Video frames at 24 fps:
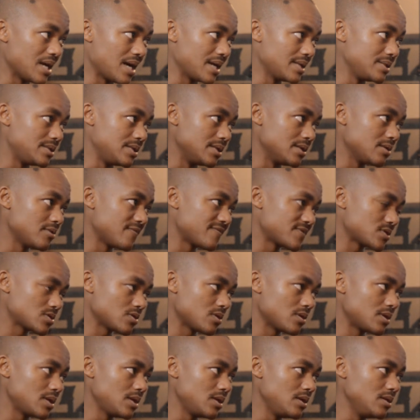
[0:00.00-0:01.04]
idea of
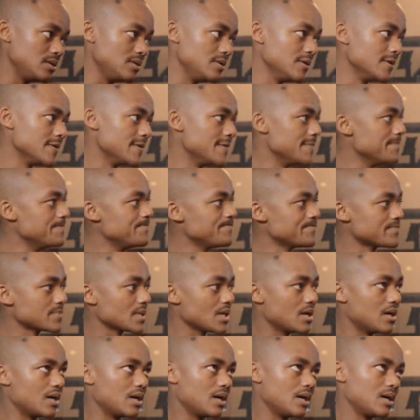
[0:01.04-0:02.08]
starting
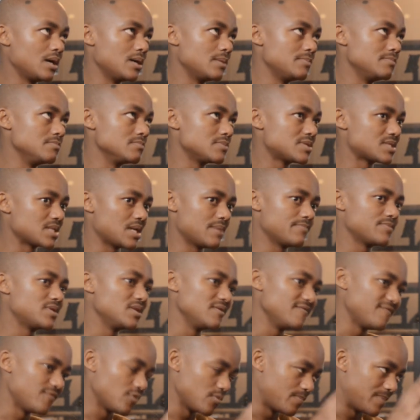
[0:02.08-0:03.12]
um,
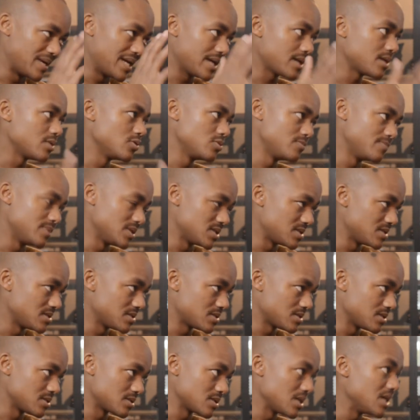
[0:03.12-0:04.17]
something for black owned
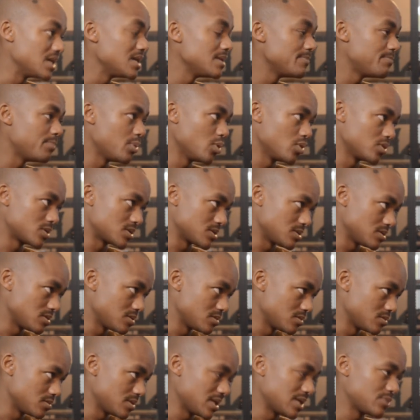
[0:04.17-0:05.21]
businesses a portal
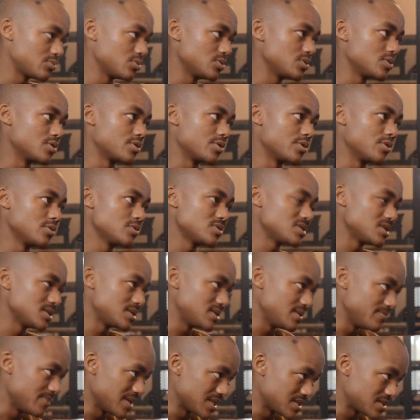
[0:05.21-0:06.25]
that would grow
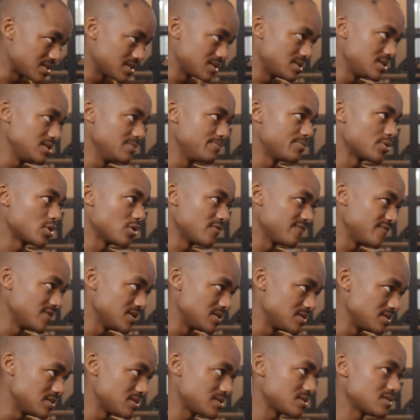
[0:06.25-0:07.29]
city by city
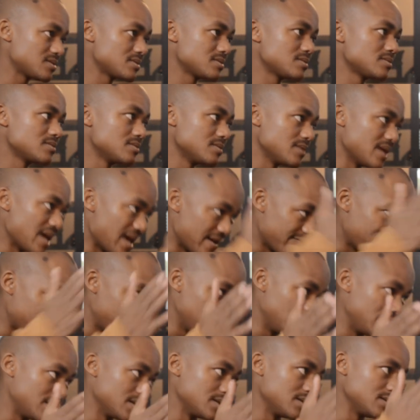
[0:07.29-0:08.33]
province
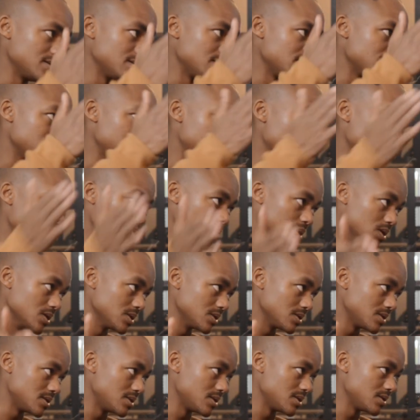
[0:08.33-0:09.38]
Africa, the
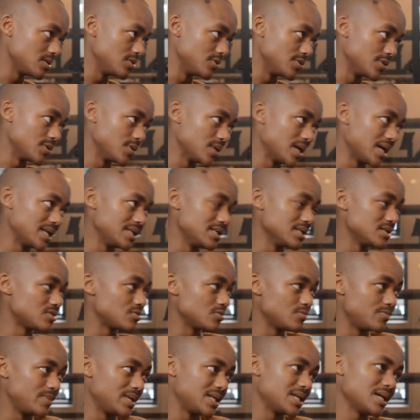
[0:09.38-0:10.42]
world, you know, and this
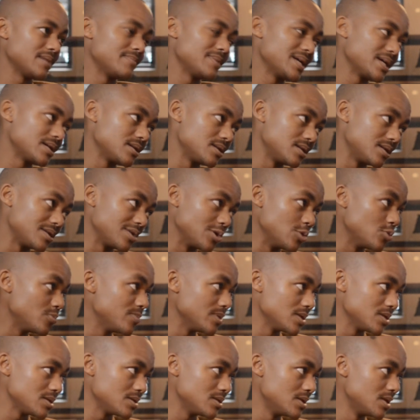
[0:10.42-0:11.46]
would become like a
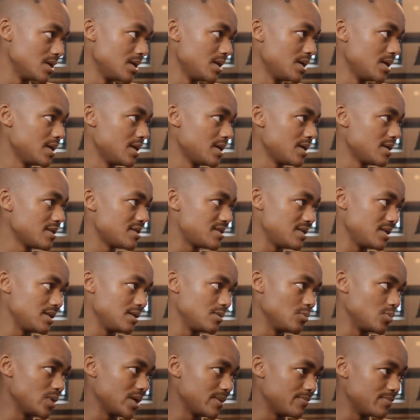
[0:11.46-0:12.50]
global
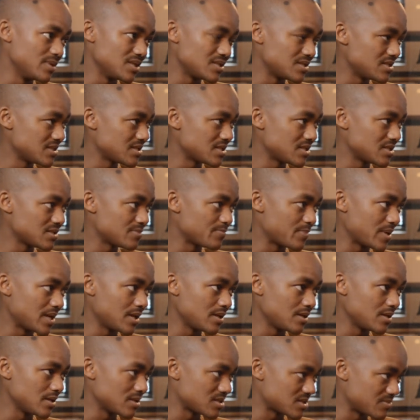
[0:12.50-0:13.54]
thing where businesses
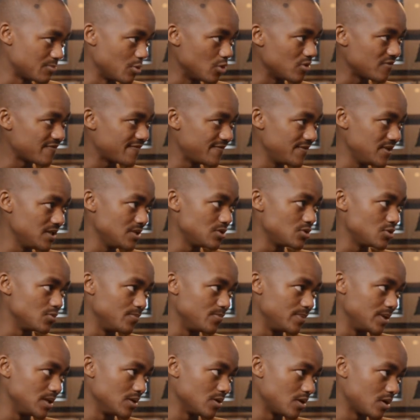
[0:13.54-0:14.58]
pay a small fee to
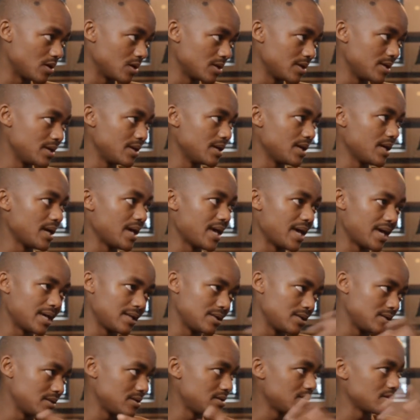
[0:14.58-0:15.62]
be on,
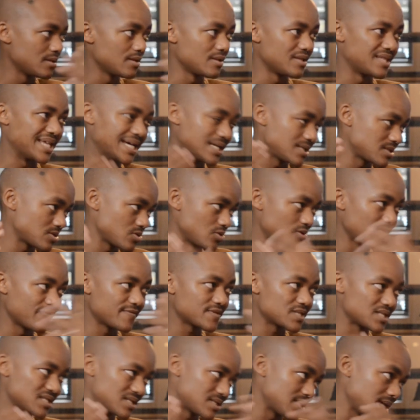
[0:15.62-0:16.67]
and that sort of
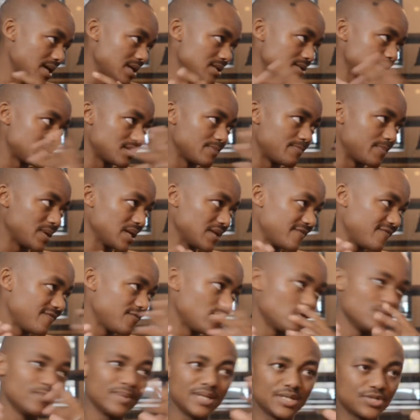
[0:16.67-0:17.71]
sustains the
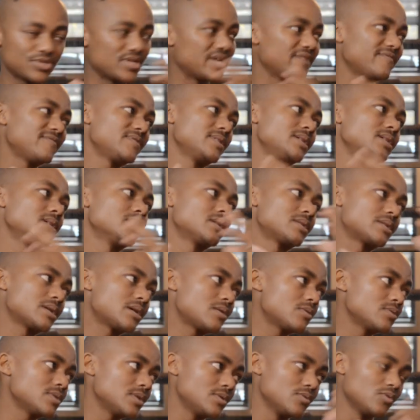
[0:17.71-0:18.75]
platform and traveling
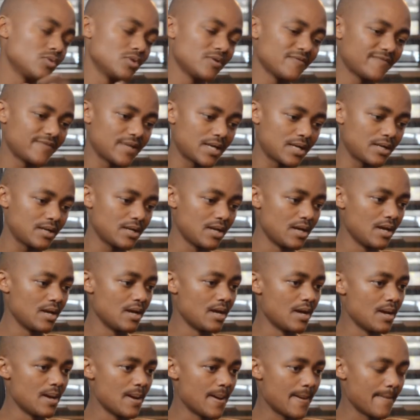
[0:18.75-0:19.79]
around and all of that.
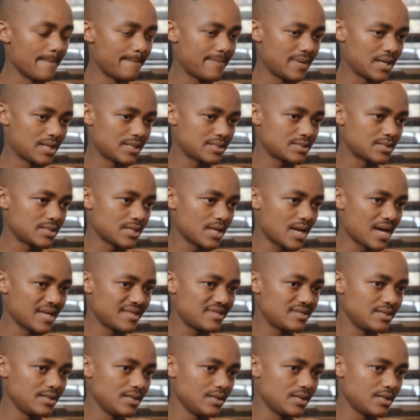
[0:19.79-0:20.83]
But I
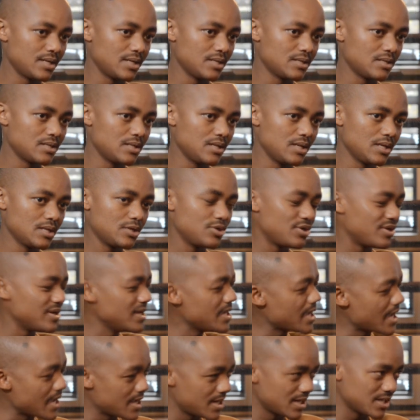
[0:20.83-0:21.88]
think it, it re
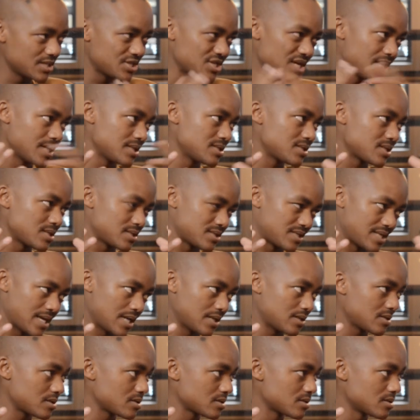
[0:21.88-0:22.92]
energizes
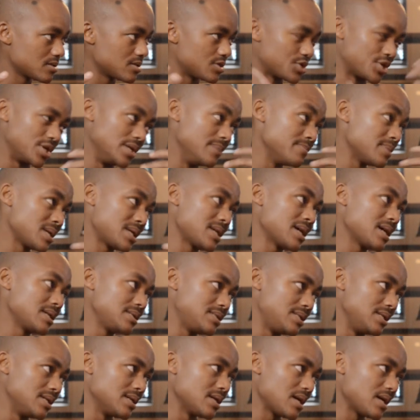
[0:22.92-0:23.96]
that dream and idea